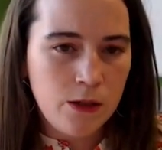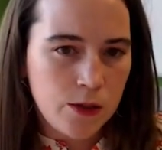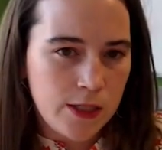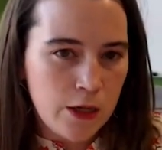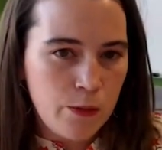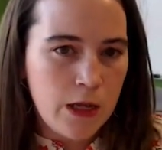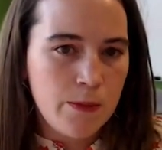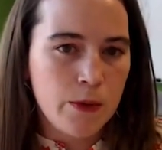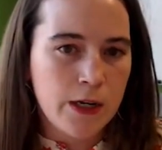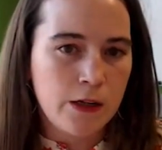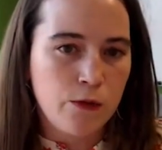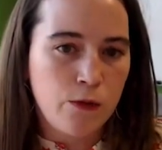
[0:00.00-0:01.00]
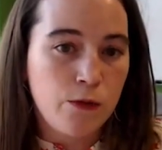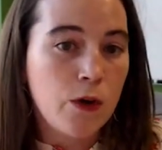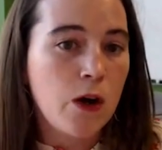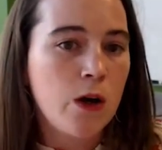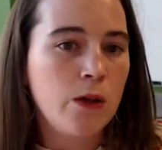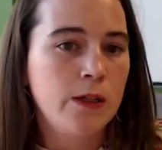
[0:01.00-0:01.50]
you see people kind of
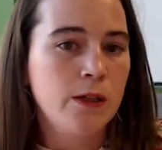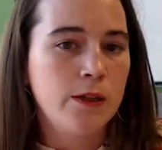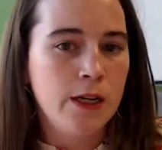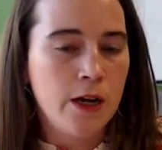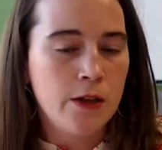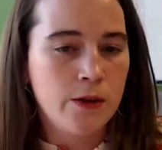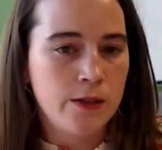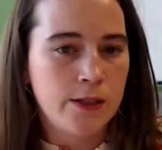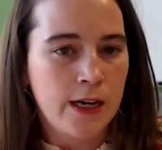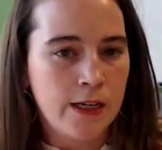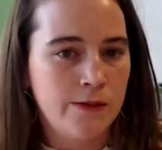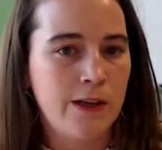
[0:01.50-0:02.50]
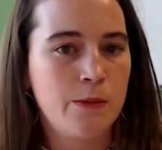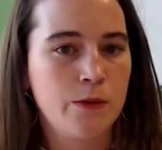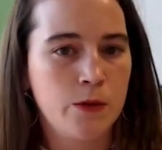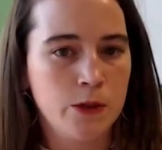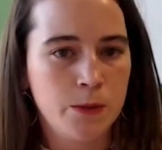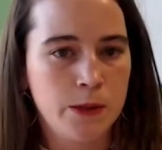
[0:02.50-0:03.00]
falling on the other side of labor
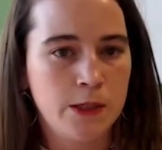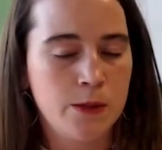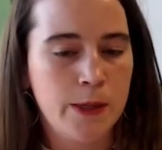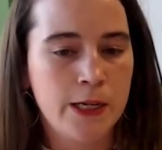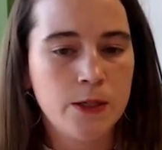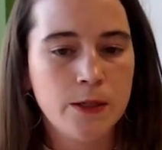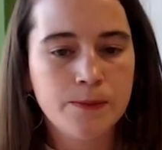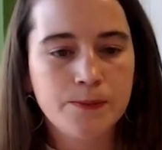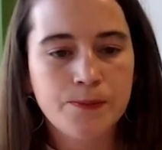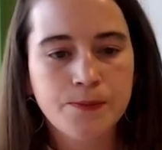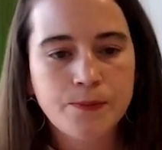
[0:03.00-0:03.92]
force participation.